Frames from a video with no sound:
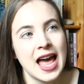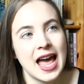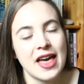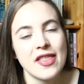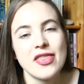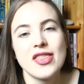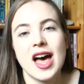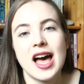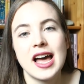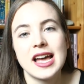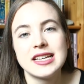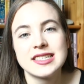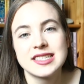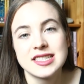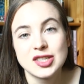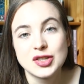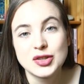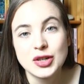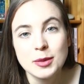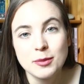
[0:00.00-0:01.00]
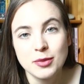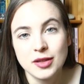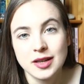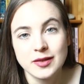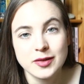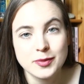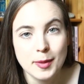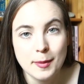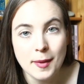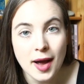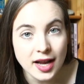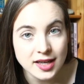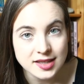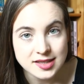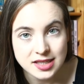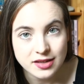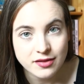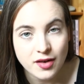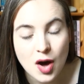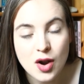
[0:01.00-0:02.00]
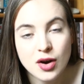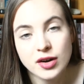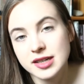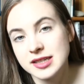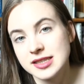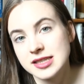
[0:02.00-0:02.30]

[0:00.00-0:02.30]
and that is The Dream Thieves by Maggie, Stiefvater.